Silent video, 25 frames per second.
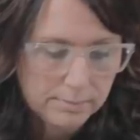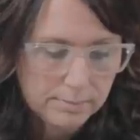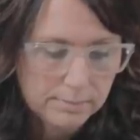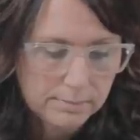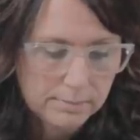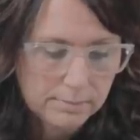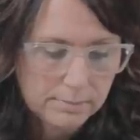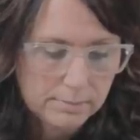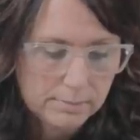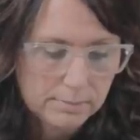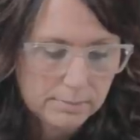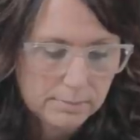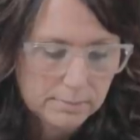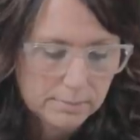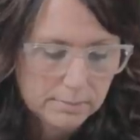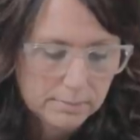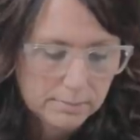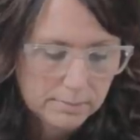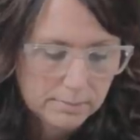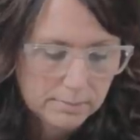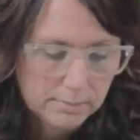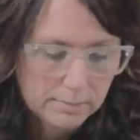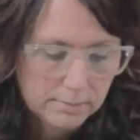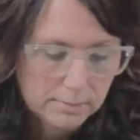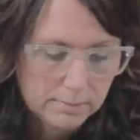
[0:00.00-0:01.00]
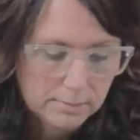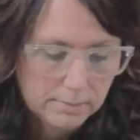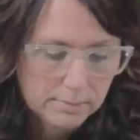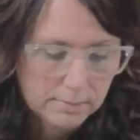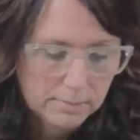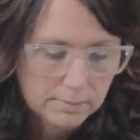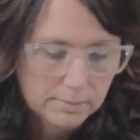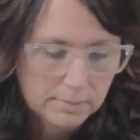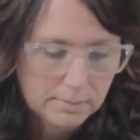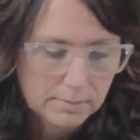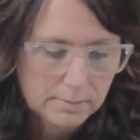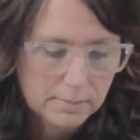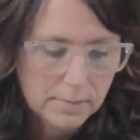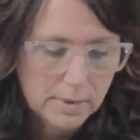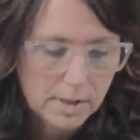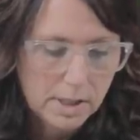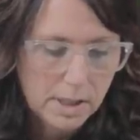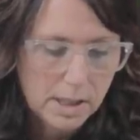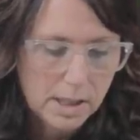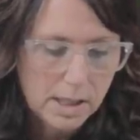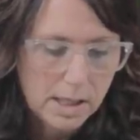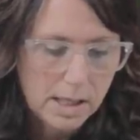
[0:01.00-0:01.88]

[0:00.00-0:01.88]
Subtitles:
Nobody speaks.